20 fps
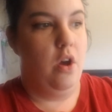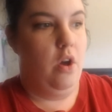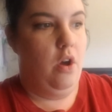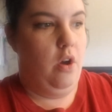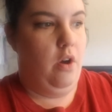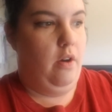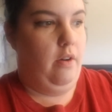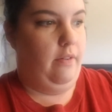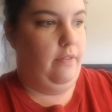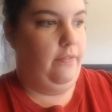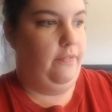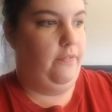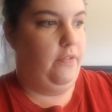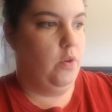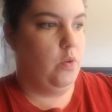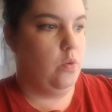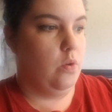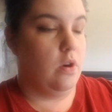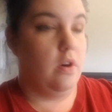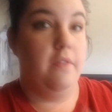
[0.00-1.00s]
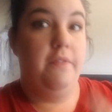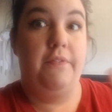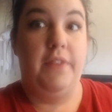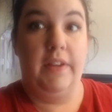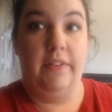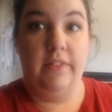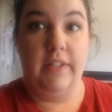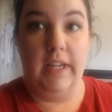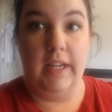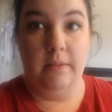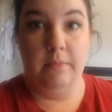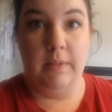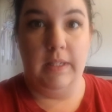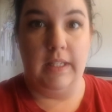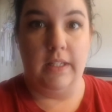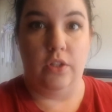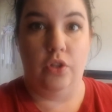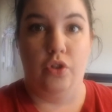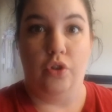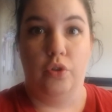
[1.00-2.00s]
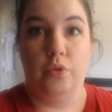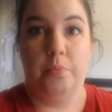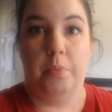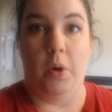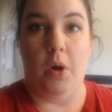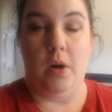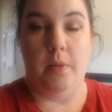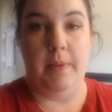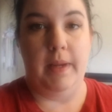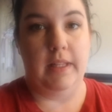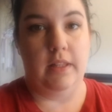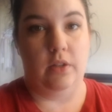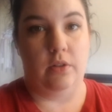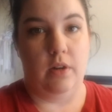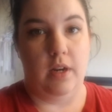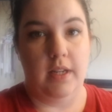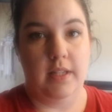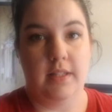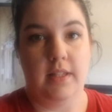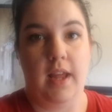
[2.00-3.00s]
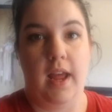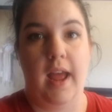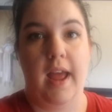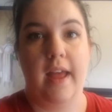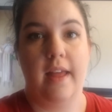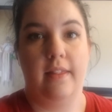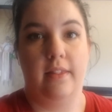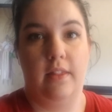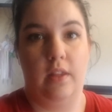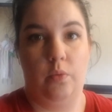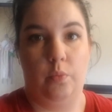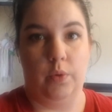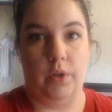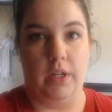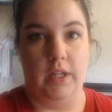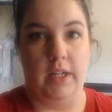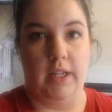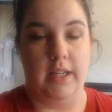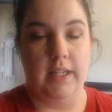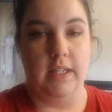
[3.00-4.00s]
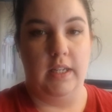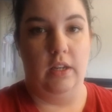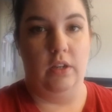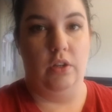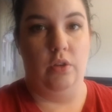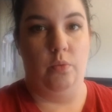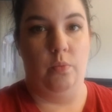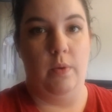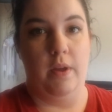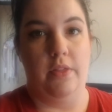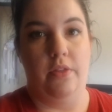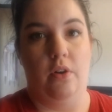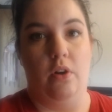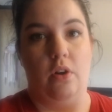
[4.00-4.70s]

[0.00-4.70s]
for 15 minutes to par bake the crust. And then we're going to continue with our